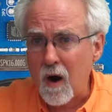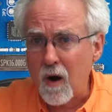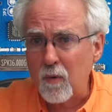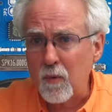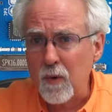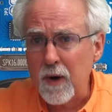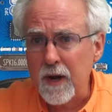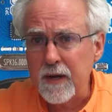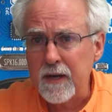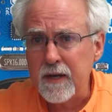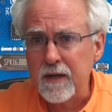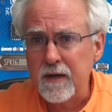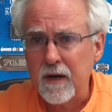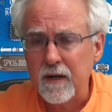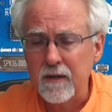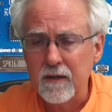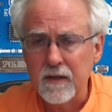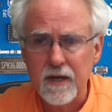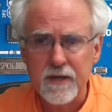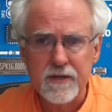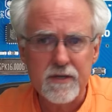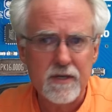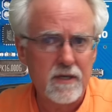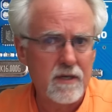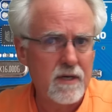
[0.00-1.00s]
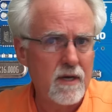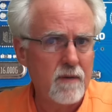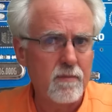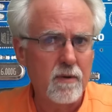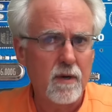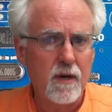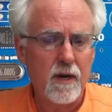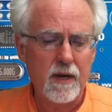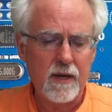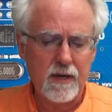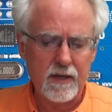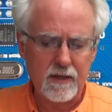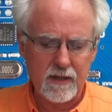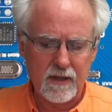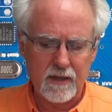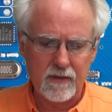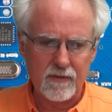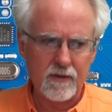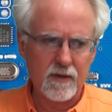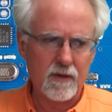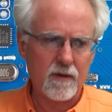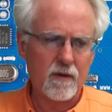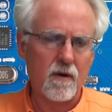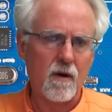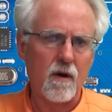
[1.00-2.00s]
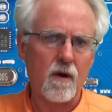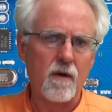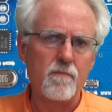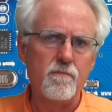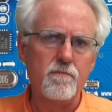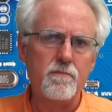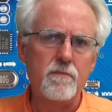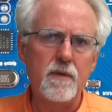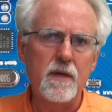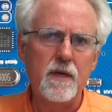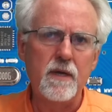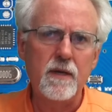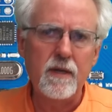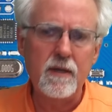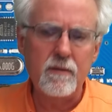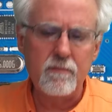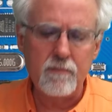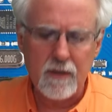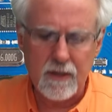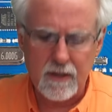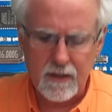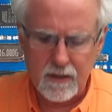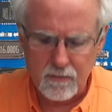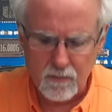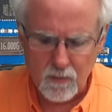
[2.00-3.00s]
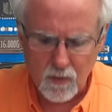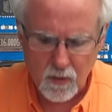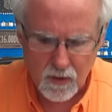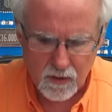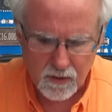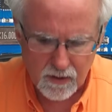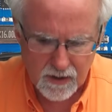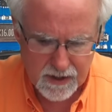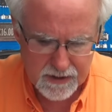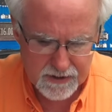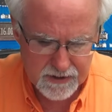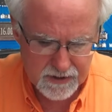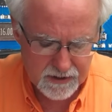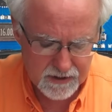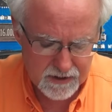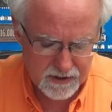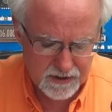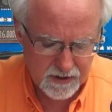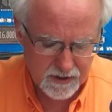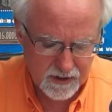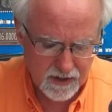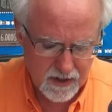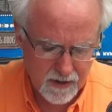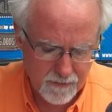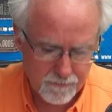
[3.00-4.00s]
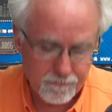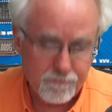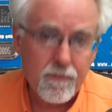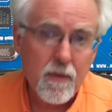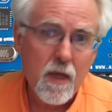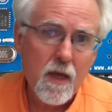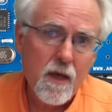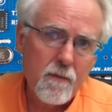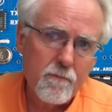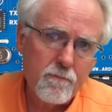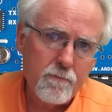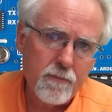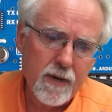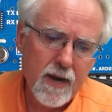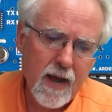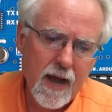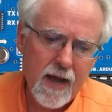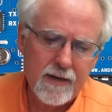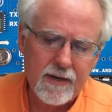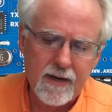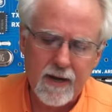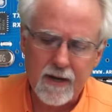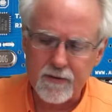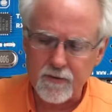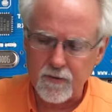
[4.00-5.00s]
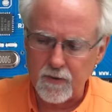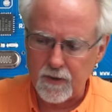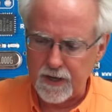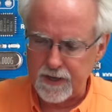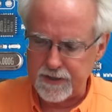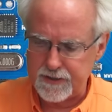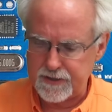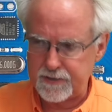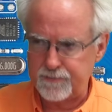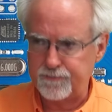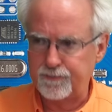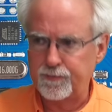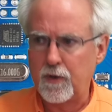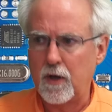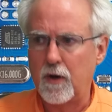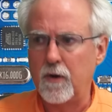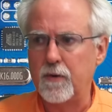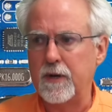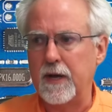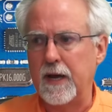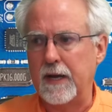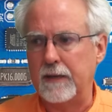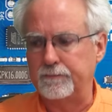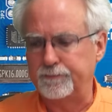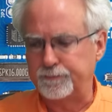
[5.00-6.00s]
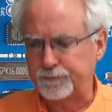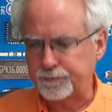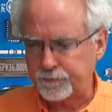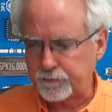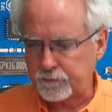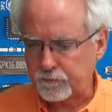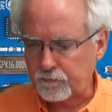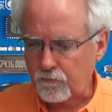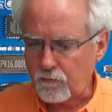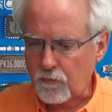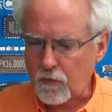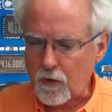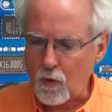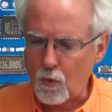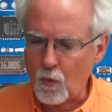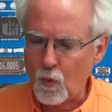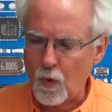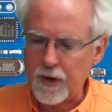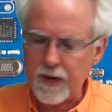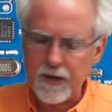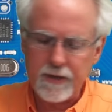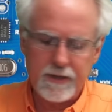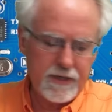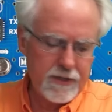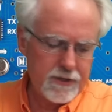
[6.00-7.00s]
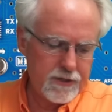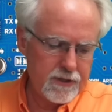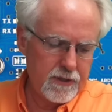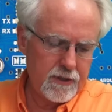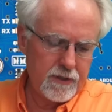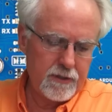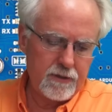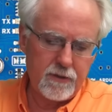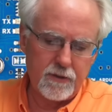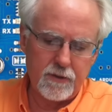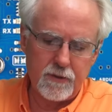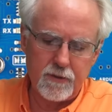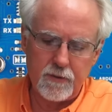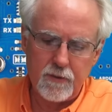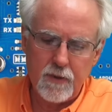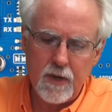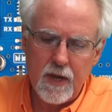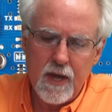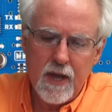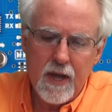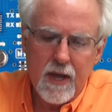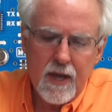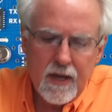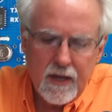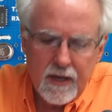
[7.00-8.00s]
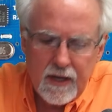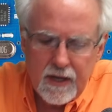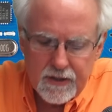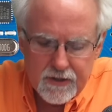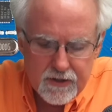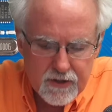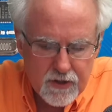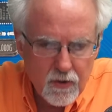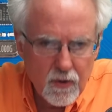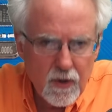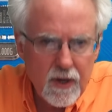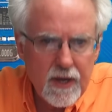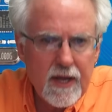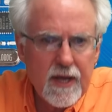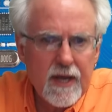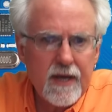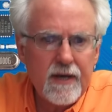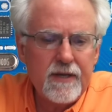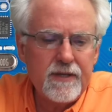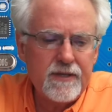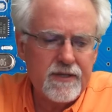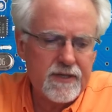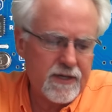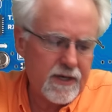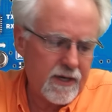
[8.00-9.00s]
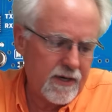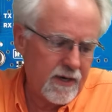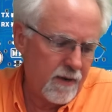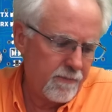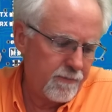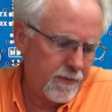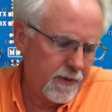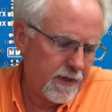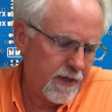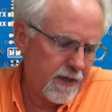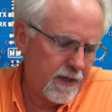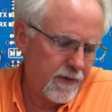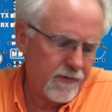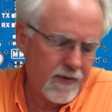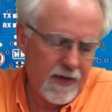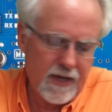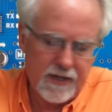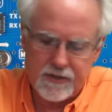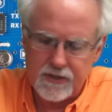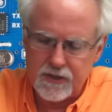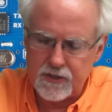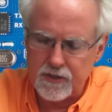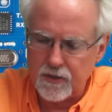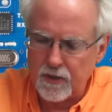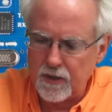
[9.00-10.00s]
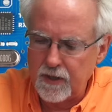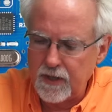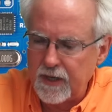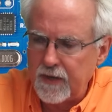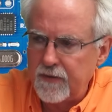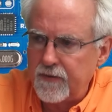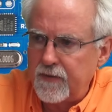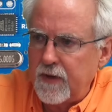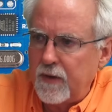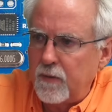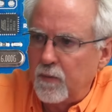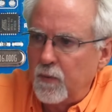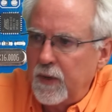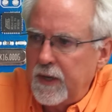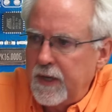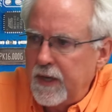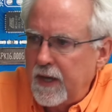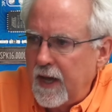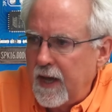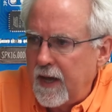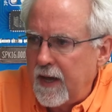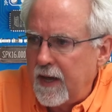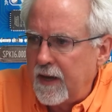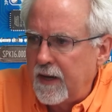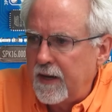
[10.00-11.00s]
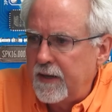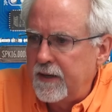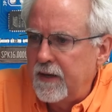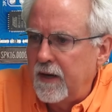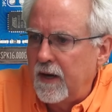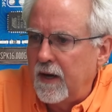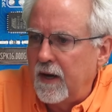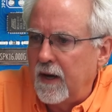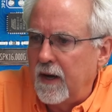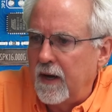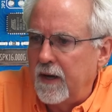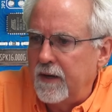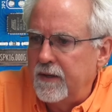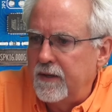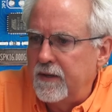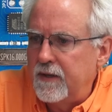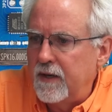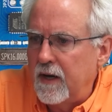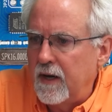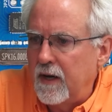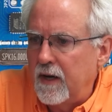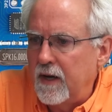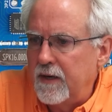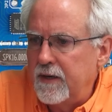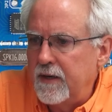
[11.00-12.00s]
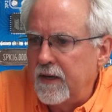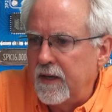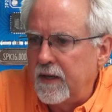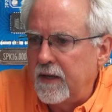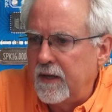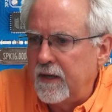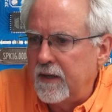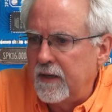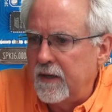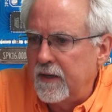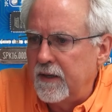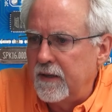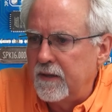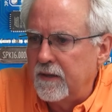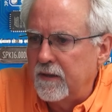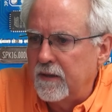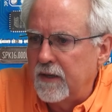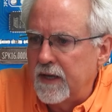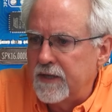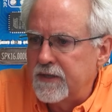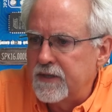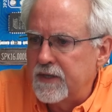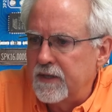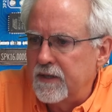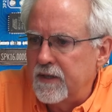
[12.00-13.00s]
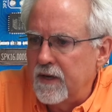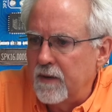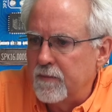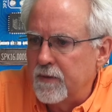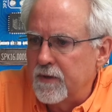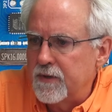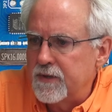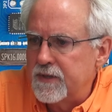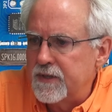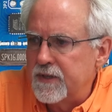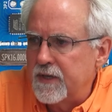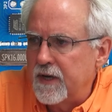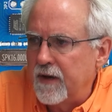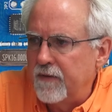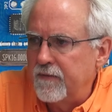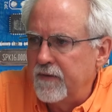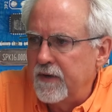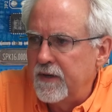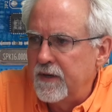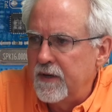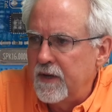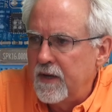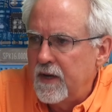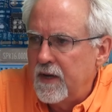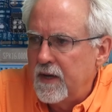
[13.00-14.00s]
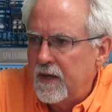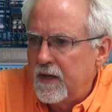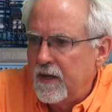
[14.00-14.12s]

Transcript: already on lesson number eight, and there are many, many more lessons to come, but I digress. Okay what I need you to do is go ahead and set up again that circuit that we had uh, done in lesson number seven.